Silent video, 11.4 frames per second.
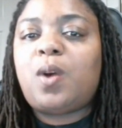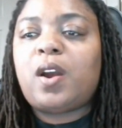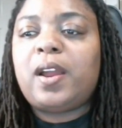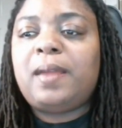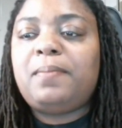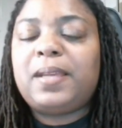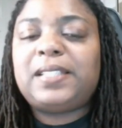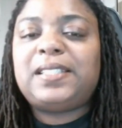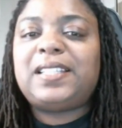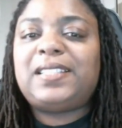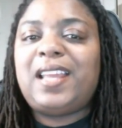are in
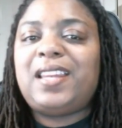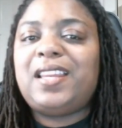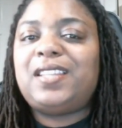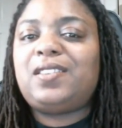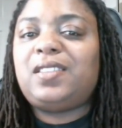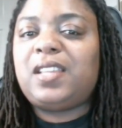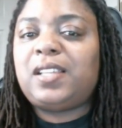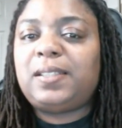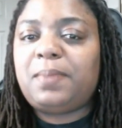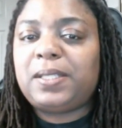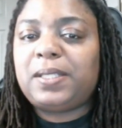business, and these are things
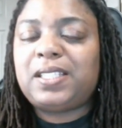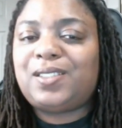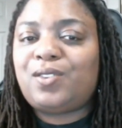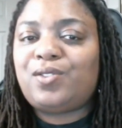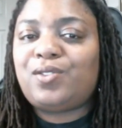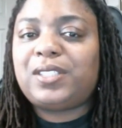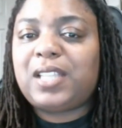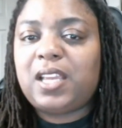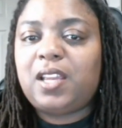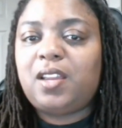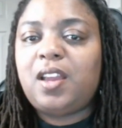that business owners
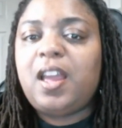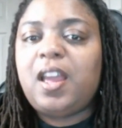need.